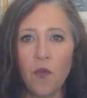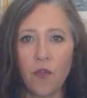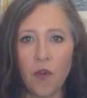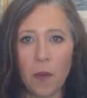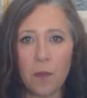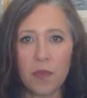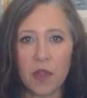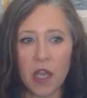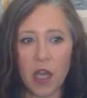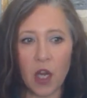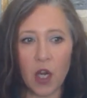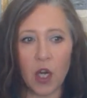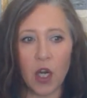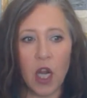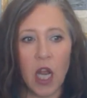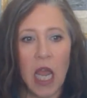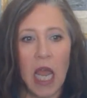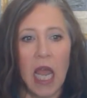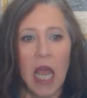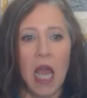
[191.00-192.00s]
From
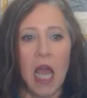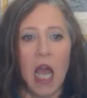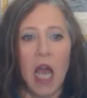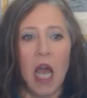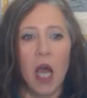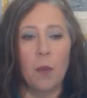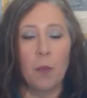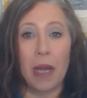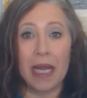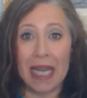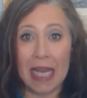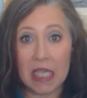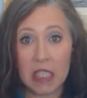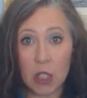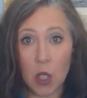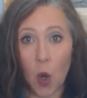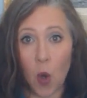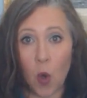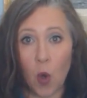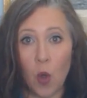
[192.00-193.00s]
there, my
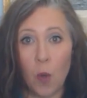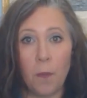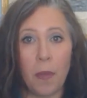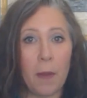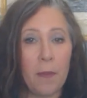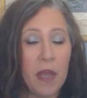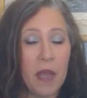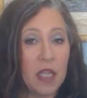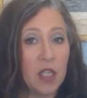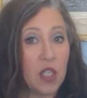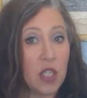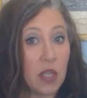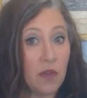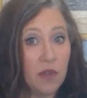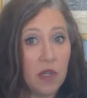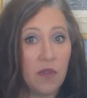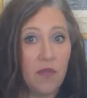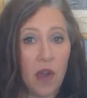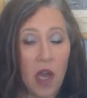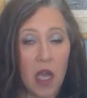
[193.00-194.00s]
next goal by page
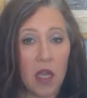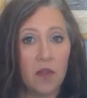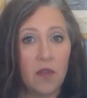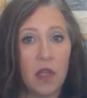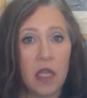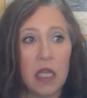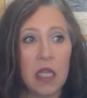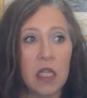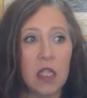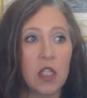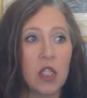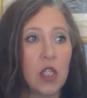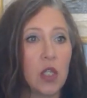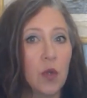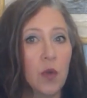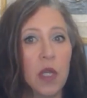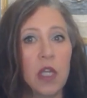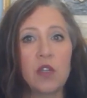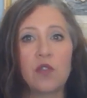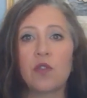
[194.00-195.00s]
75 is
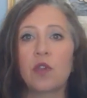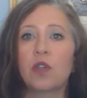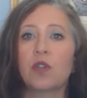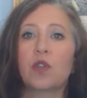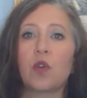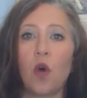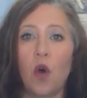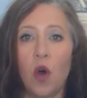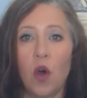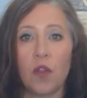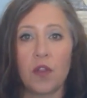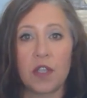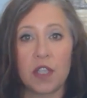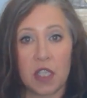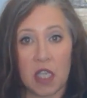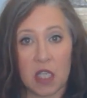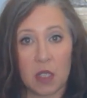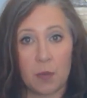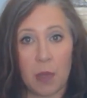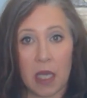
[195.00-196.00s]
to introduce all the
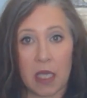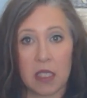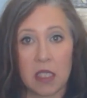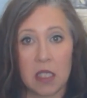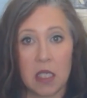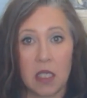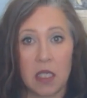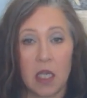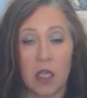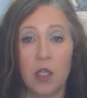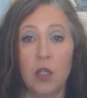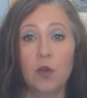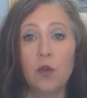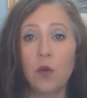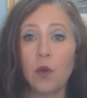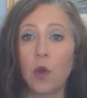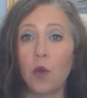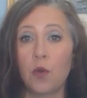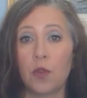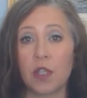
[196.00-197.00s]
suspects. Now, you
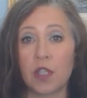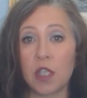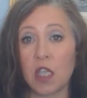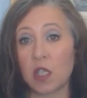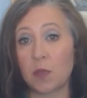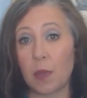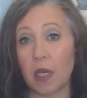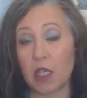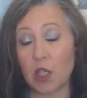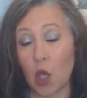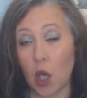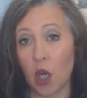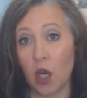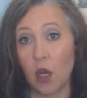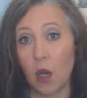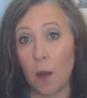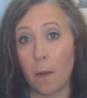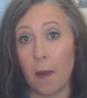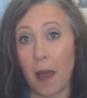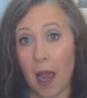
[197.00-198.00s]
don't know who the suspects
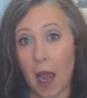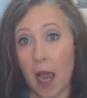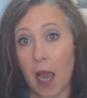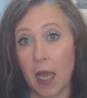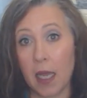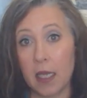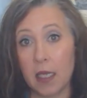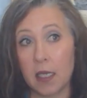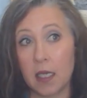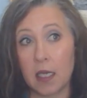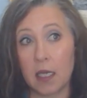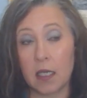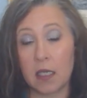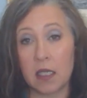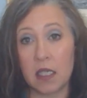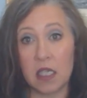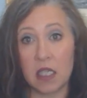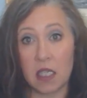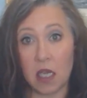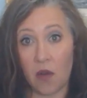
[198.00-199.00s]
are. I
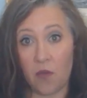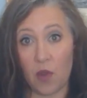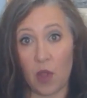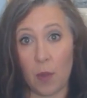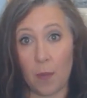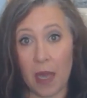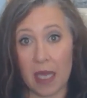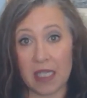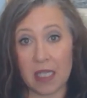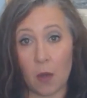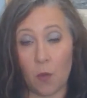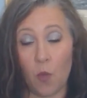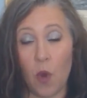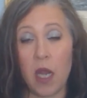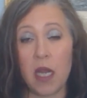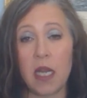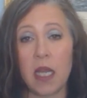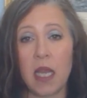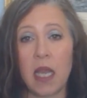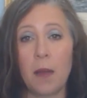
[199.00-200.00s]
discover them as I'm
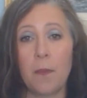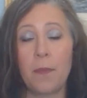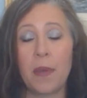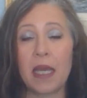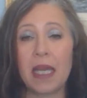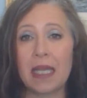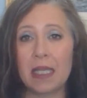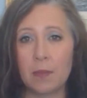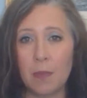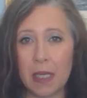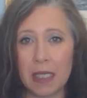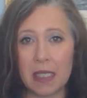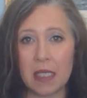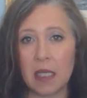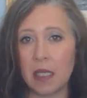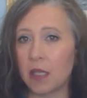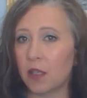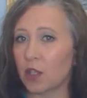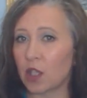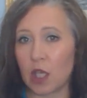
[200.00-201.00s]
writing, but
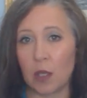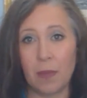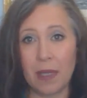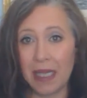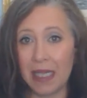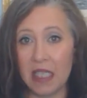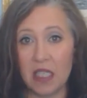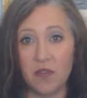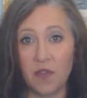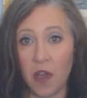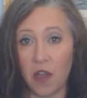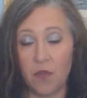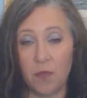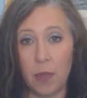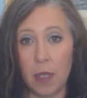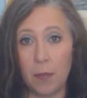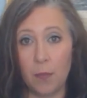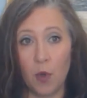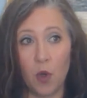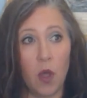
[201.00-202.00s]
basically there's going to be at least 5
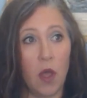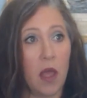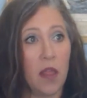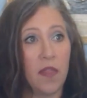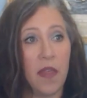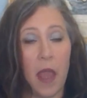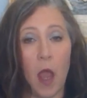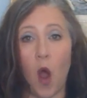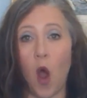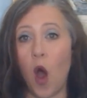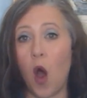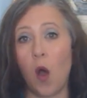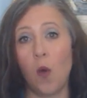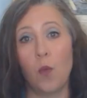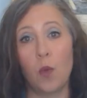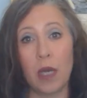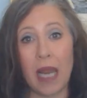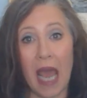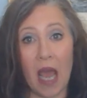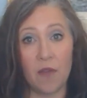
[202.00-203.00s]
people. They all
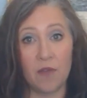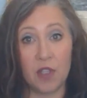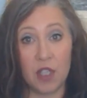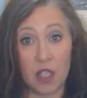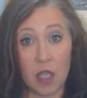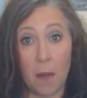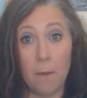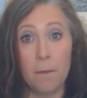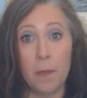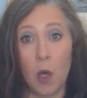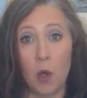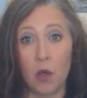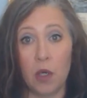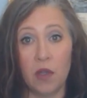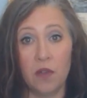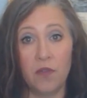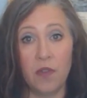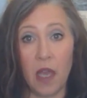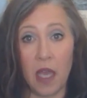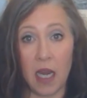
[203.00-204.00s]
would have some
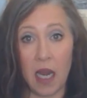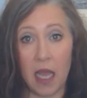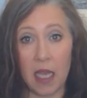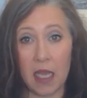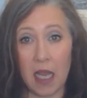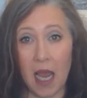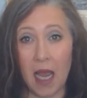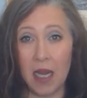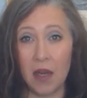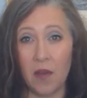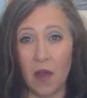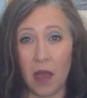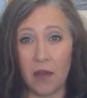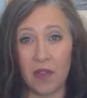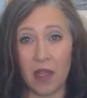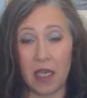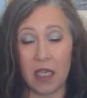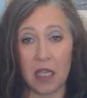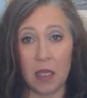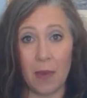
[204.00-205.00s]
motive, and I kind of have
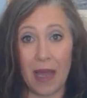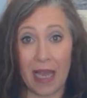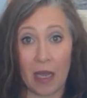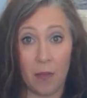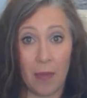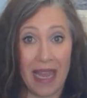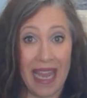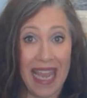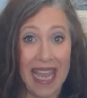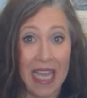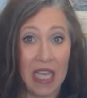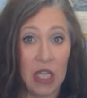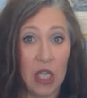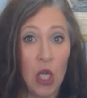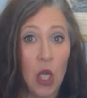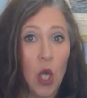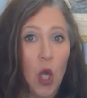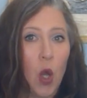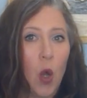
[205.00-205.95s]
that in the back of my head,